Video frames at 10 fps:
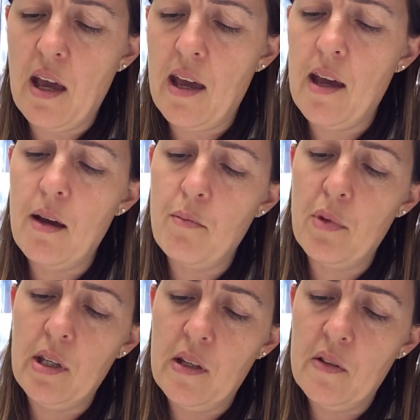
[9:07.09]

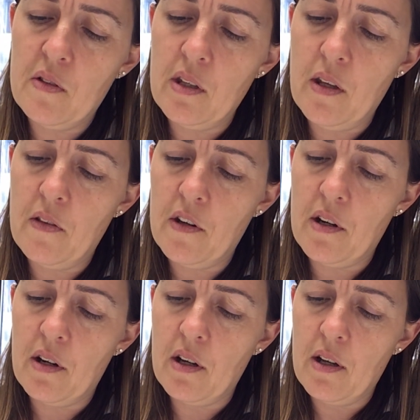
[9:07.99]
M is
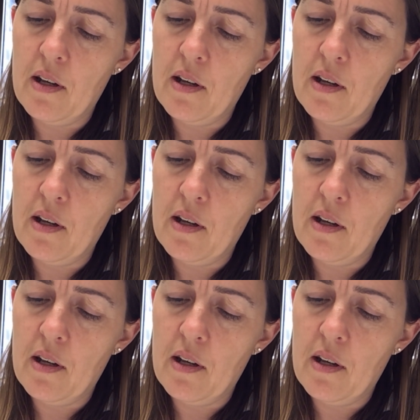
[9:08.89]
either